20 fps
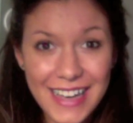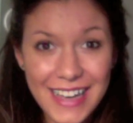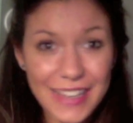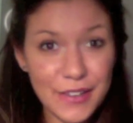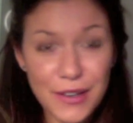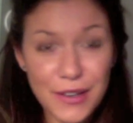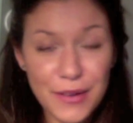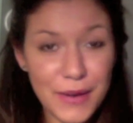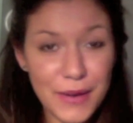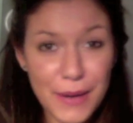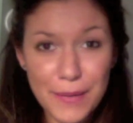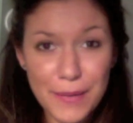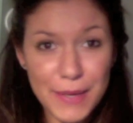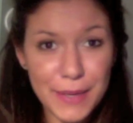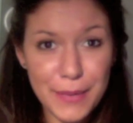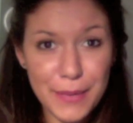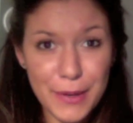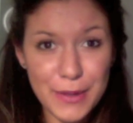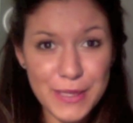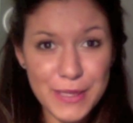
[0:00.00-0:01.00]
I don't know when I'm going to
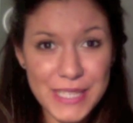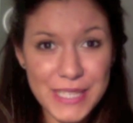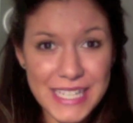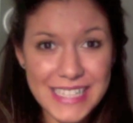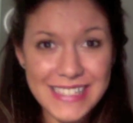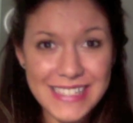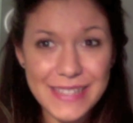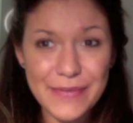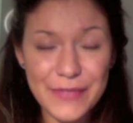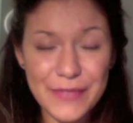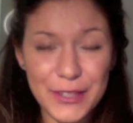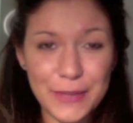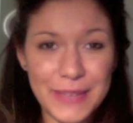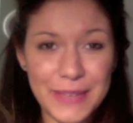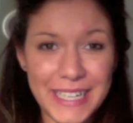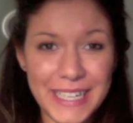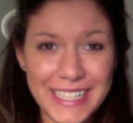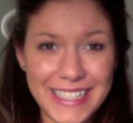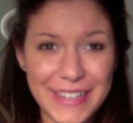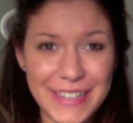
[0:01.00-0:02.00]
post this. I'm
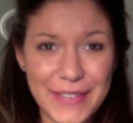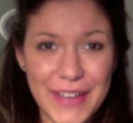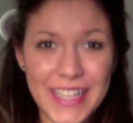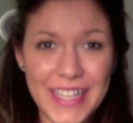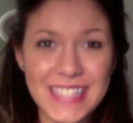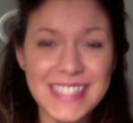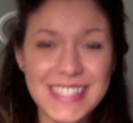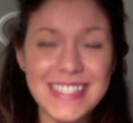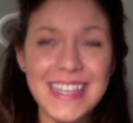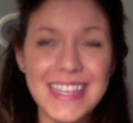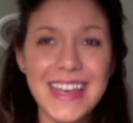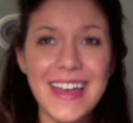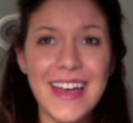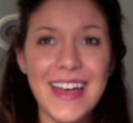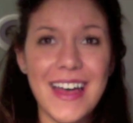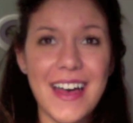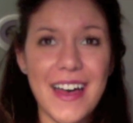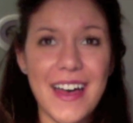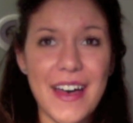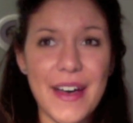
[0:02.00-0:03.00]
filming it in advance.
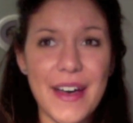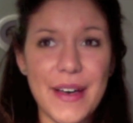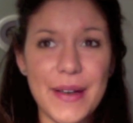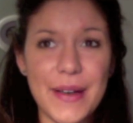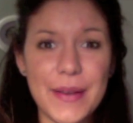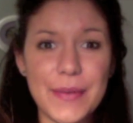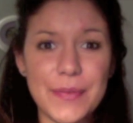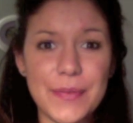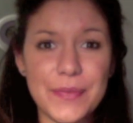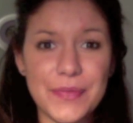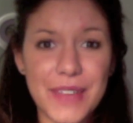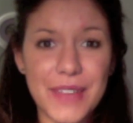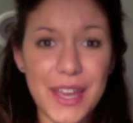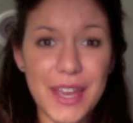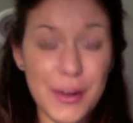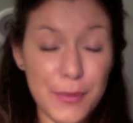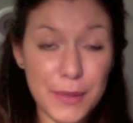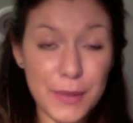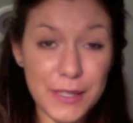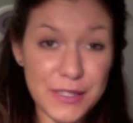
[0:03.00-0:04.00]
I
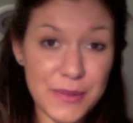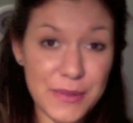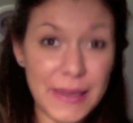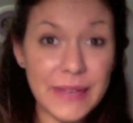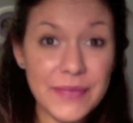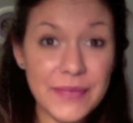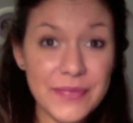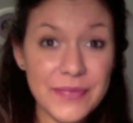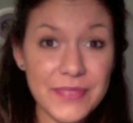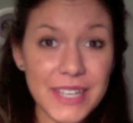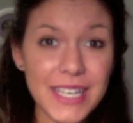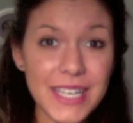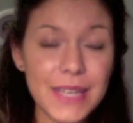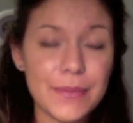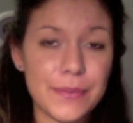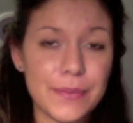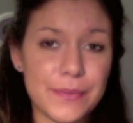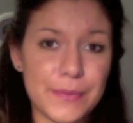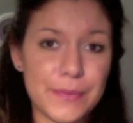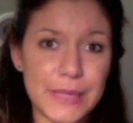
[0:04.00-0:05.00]
hope all is well.
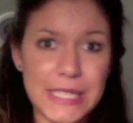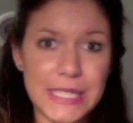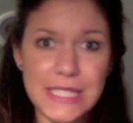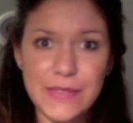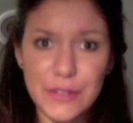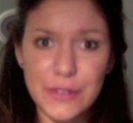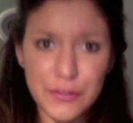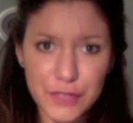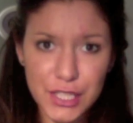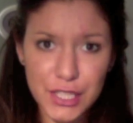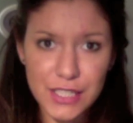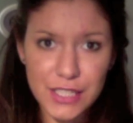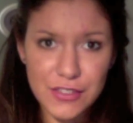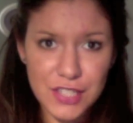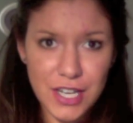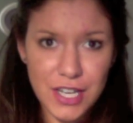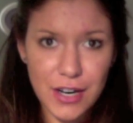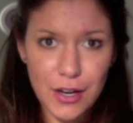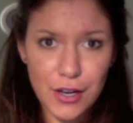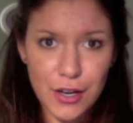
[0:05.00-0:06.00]
Please feel free to
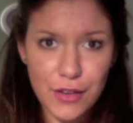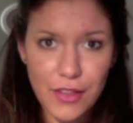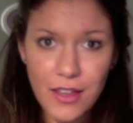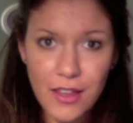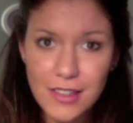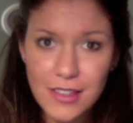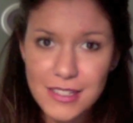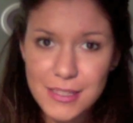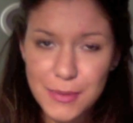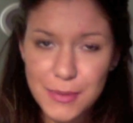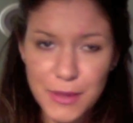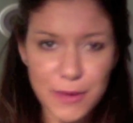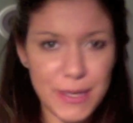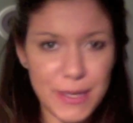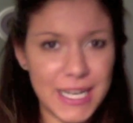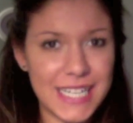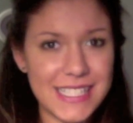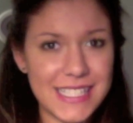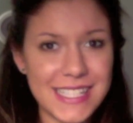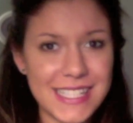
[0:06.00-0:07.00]
share your thoughts with
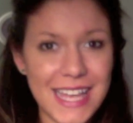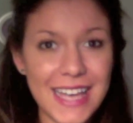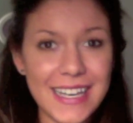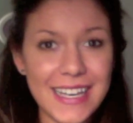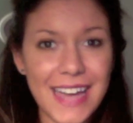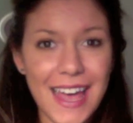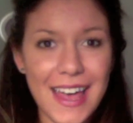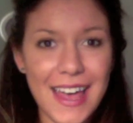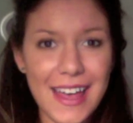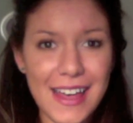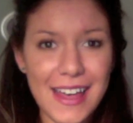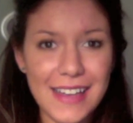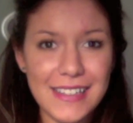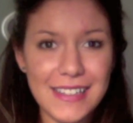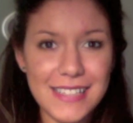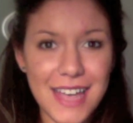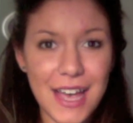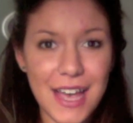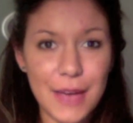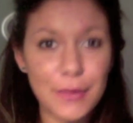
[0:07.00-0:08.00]
what I said,
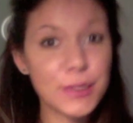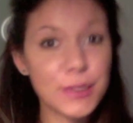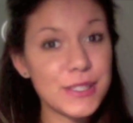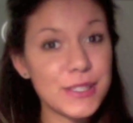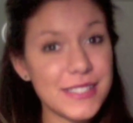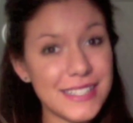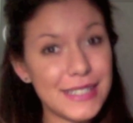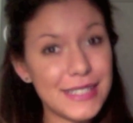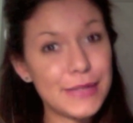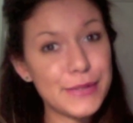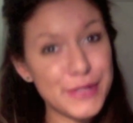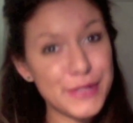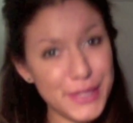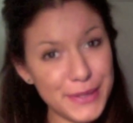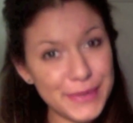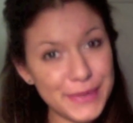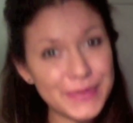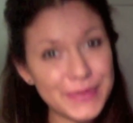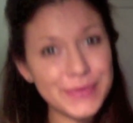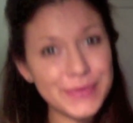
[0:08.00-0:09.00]
and I will see you soon.